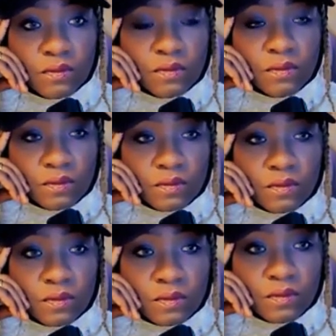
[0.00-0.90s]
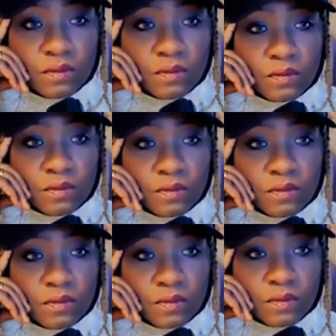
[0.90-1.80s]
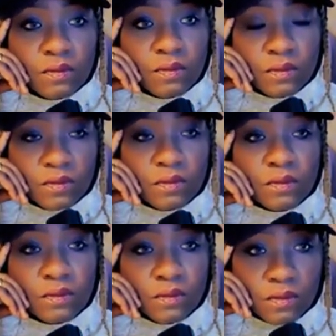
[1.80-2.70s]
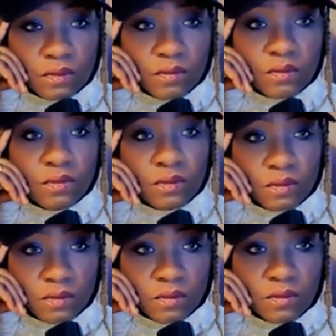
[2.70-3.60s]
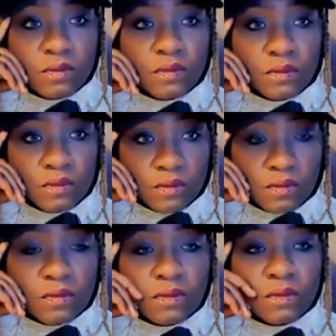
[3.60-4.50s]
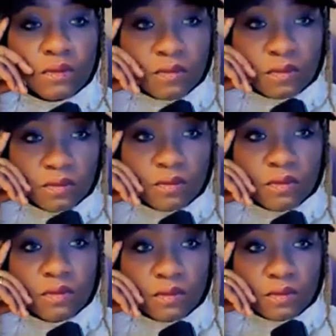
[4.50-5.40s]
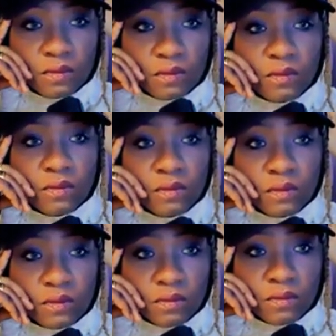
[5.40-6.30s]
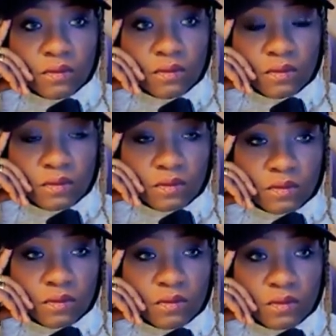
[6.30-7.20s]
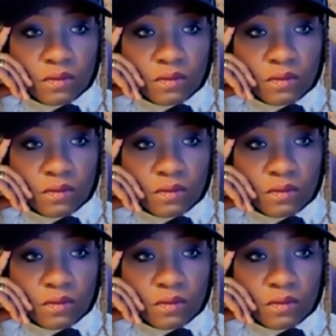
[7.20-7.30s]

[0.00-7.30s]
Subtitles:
The person shown says nothing.